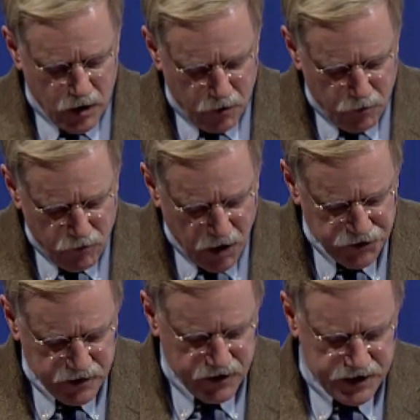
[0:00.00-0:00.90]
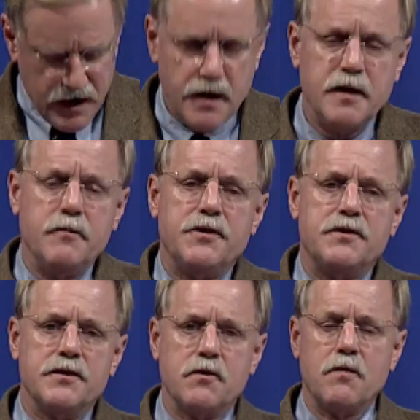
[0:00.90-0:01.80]
Most of the documents
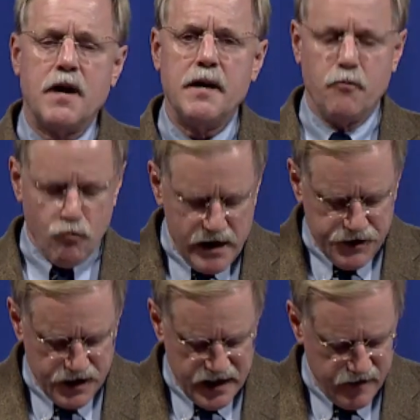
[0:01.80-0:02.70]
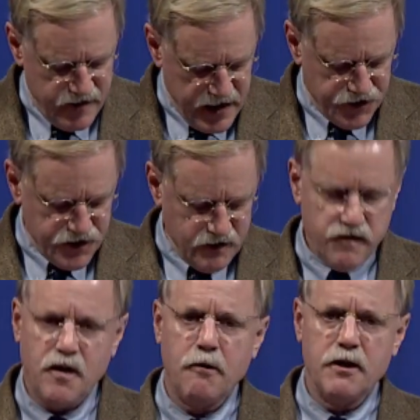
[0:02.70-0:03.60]
describe recent events in
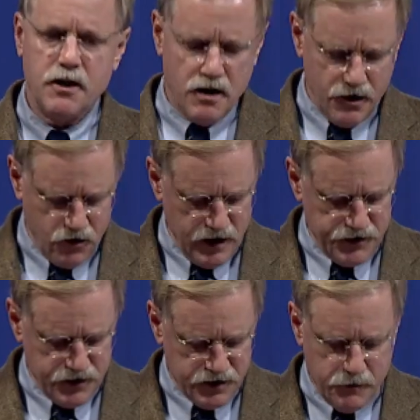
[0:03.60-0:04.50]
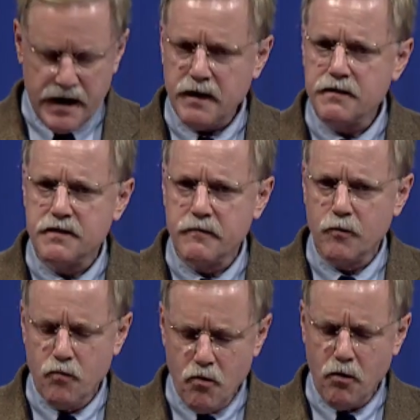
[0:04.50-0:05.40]
foreign countries, the Spanish Civil
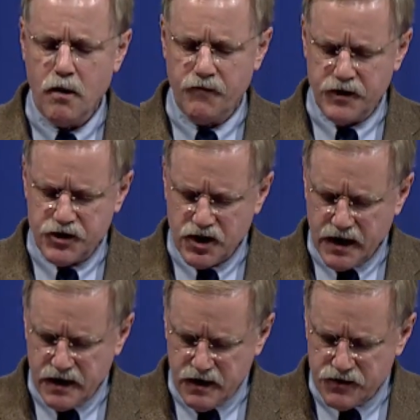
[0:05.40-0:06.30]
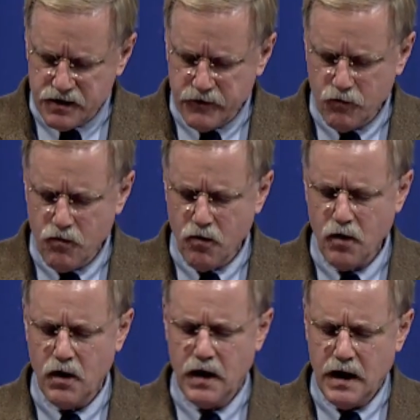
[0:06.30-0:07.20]
War, the Chinese Civil War,
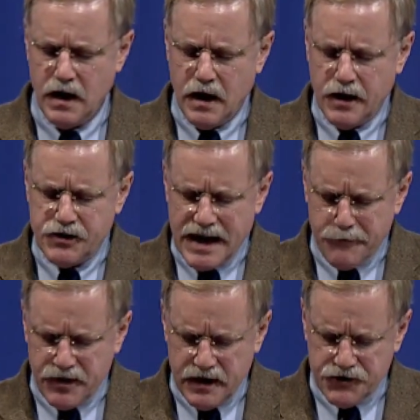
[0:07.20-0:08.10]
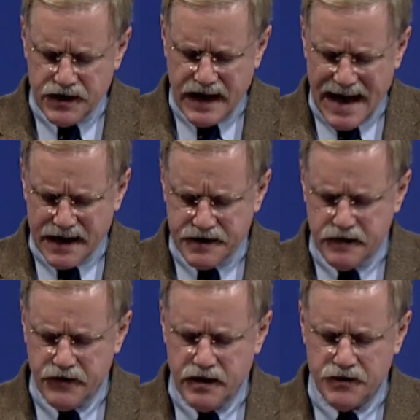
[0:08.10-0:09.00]
Japanese
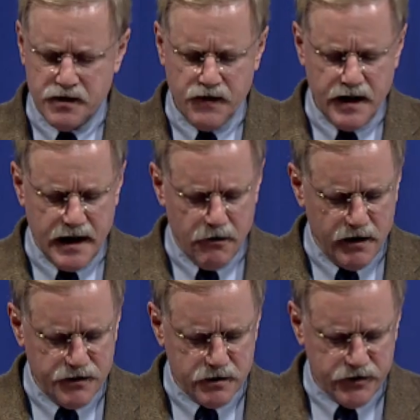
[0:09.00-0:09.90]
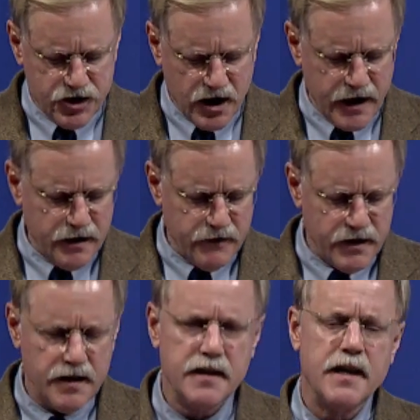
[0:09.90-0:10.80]
activities in the areas of China that
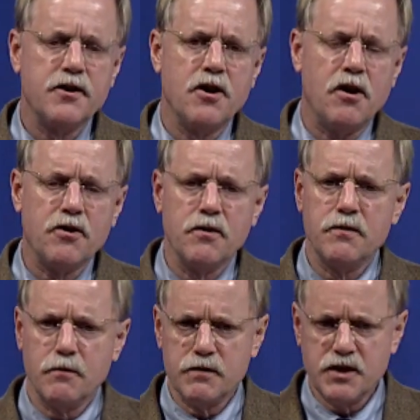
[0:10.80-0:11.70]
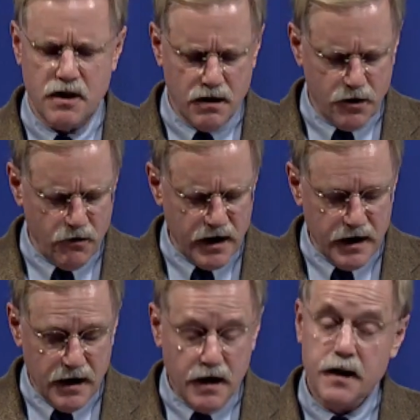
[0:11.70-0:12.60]
it had conquered or was conquering,
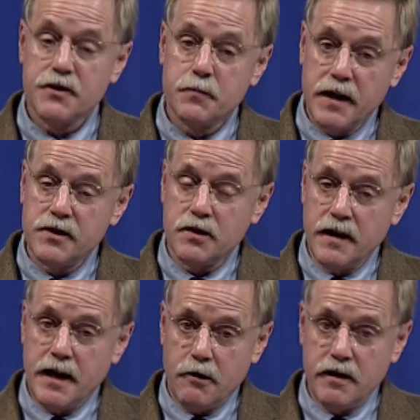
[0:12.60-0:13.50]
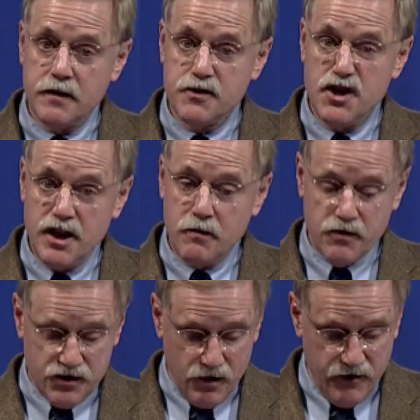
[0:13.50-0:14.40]
especially areas near the
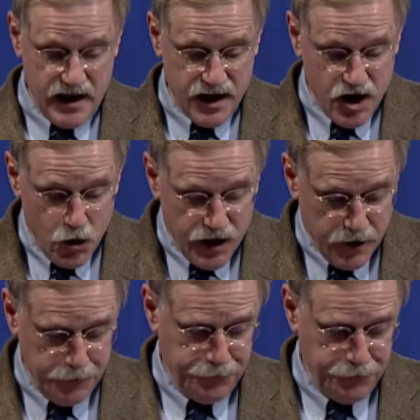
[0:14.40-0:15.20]
Soviet Union.